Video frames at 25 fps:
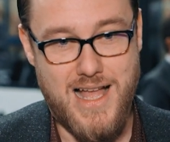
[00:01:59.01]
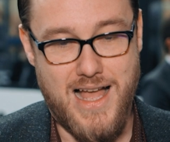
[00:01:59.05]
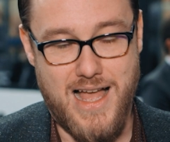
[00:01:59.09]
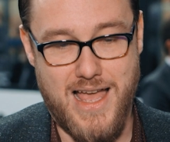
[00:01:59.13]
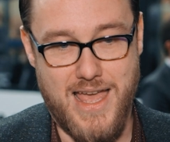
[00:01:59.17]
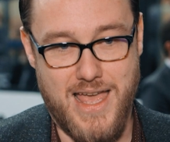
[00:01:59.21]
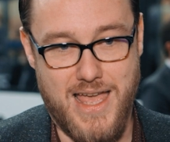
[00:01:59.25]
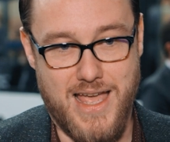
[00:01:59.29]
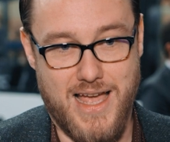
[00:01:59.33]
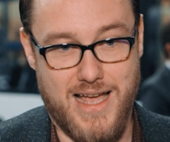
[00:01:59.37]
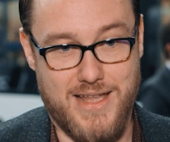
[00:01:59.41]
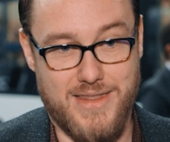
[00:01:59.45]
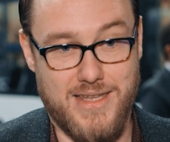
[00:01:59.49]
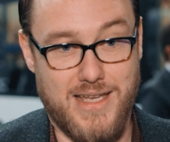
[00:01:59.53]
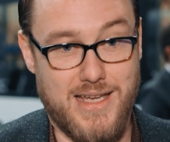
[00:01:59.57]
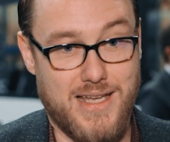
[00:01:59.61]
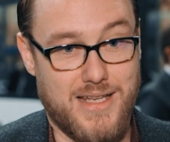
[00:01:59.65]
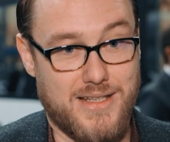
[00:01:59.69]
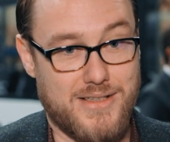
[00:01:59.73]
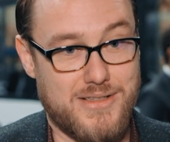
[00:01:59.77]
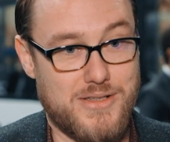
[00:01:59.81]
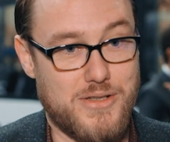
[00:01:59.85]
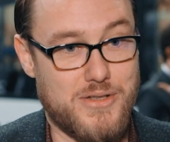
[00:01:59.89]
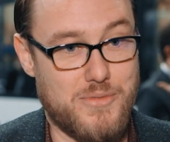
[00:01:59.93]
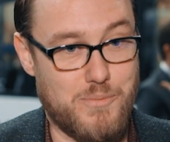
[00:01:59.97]
Uh, and
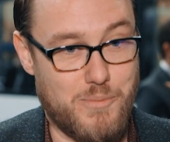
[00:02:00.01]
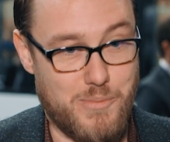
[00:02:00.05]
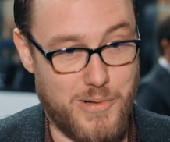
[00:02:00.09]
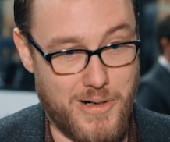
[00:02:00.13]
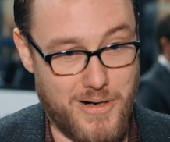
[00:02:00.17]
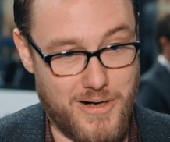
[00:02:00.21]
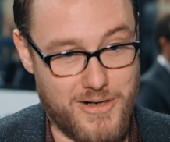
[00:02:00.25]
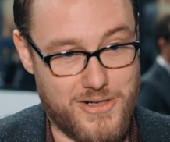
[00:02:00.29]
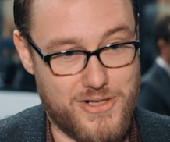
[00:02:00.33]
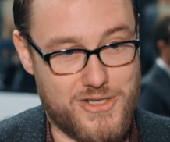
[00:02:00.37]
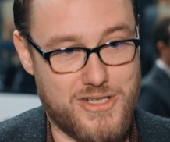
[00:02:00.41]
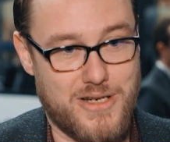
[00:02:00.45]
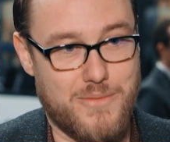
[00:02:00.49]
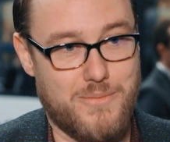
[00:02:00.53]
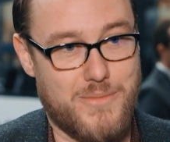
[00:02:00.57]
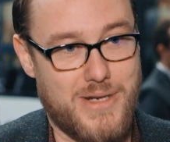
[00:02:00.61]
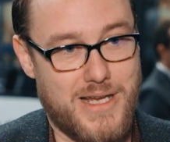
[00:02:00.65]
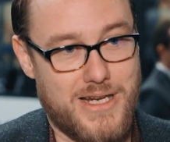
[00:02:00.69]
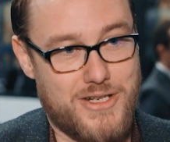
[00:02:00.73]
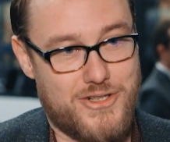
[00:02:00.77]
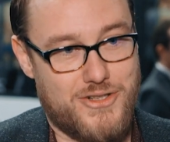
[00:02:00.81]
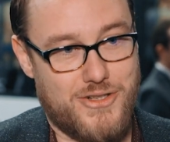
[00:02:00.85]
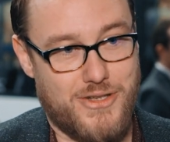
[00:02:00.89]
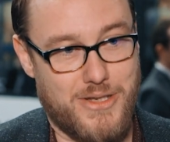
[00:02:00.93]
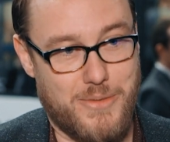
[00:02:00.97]
that partnership
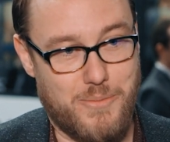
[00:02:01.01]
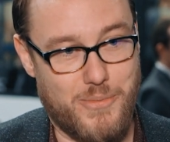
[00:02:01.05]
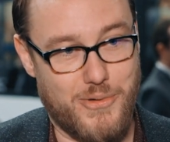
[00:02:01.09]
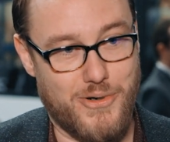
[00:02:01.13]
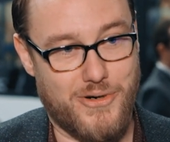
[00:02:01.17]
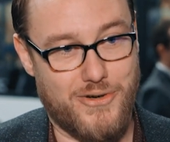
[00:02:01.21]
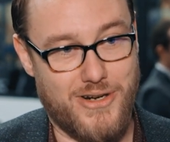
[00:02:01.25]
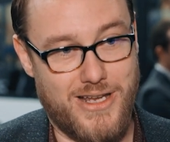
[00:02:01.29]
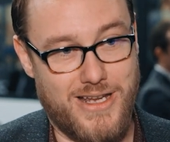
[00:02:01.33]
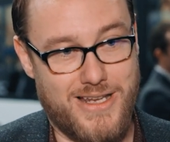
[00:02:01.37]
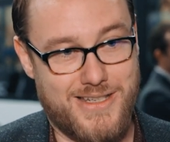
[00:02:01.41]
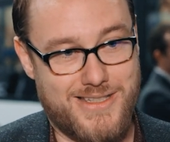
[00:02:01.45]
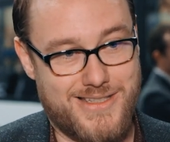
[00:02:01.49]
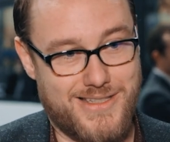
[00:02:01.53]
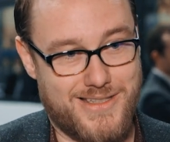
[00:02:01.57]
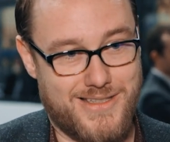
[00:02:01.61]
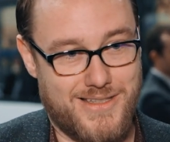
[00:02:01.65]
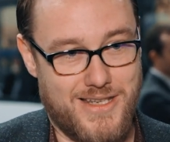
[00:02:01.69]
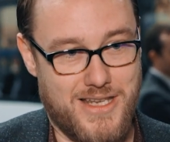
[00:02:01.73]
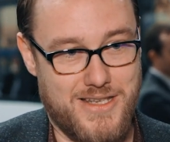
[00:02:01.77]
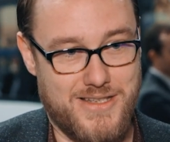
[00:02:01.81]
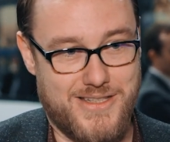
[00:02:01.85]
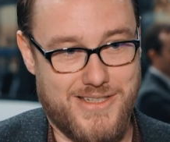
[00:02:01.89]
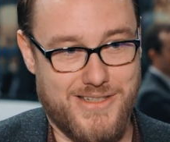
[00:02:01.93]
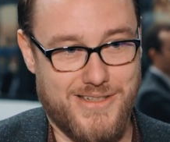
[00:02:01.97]
naturally progressed
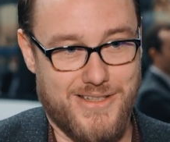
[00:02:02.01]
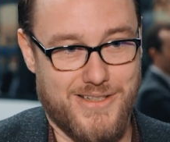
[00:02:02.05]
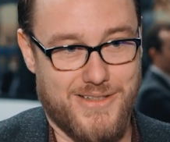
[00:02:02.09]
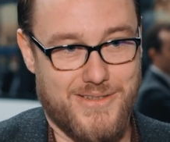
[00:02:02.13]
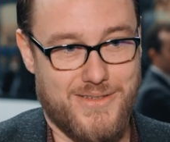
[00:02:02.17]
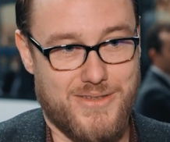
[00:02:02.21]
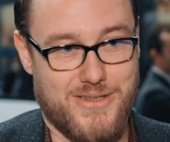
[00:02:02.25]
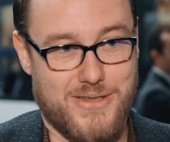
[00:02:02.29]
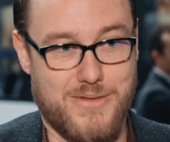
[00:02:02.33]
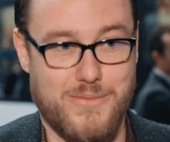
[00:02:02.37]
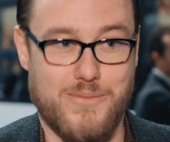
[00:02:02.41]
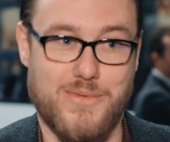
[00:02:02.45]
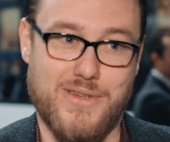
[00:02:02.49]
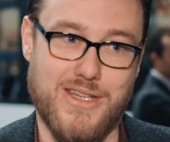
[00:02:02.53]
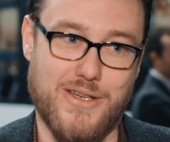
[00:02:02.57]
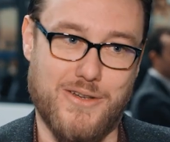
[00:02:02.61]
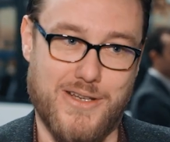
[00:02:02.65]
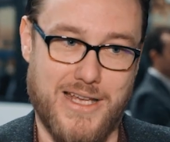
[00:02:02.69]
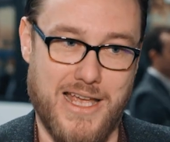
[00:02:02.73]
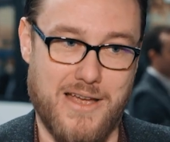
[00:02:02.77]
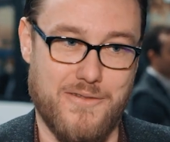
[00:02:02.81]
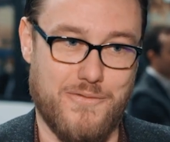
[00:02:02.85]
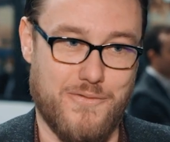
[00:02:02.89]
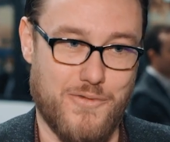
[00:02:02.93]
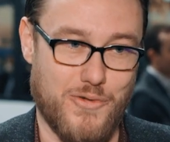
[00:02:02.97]
into the
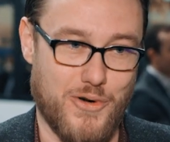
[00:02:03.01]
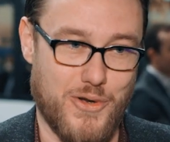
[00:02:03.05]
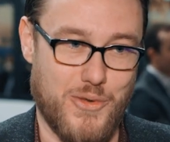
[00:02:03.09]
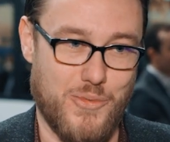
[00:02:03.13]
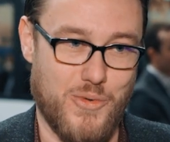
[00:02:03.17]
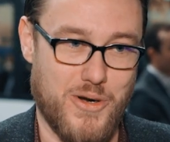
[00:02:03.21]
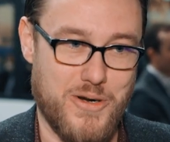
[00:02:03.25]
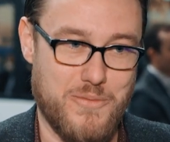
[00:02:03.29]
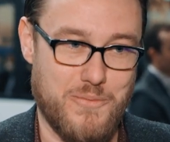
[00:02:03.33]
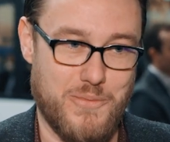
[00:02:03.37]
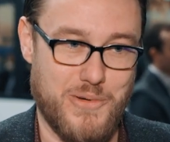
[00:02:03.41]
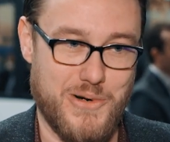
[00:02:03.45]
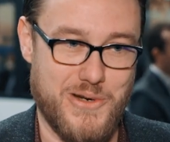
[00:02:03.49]
CAVForth One